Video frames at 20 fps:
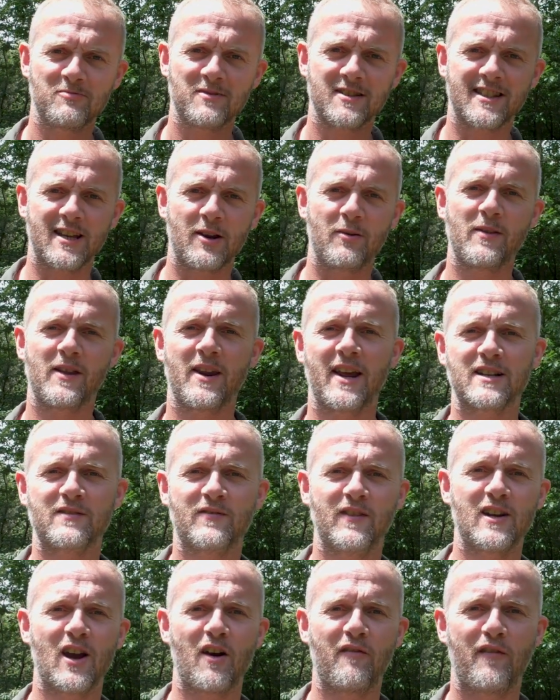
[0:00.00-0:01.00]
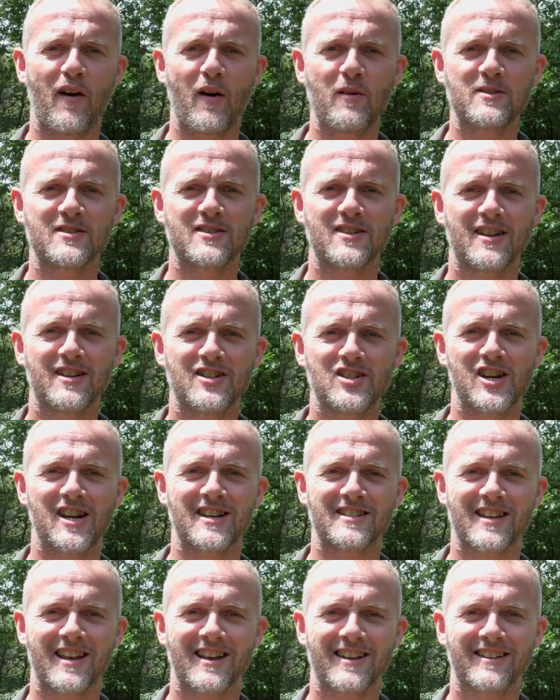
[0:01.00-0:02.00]
See you in the next video, folks.
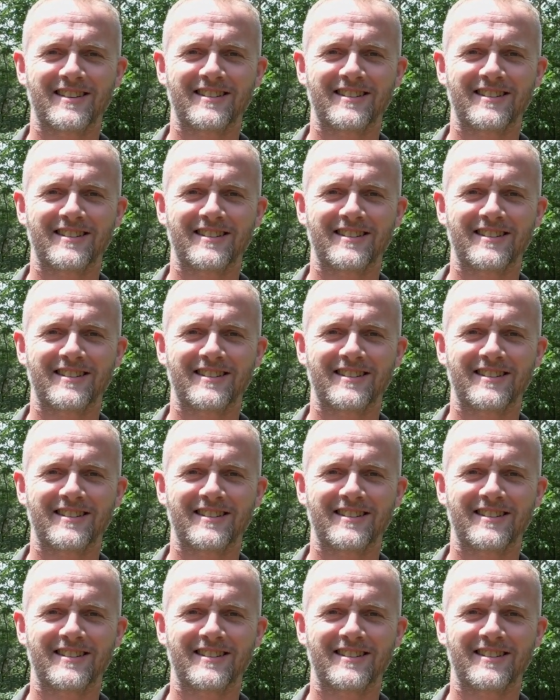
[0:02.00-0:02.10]
Cheers.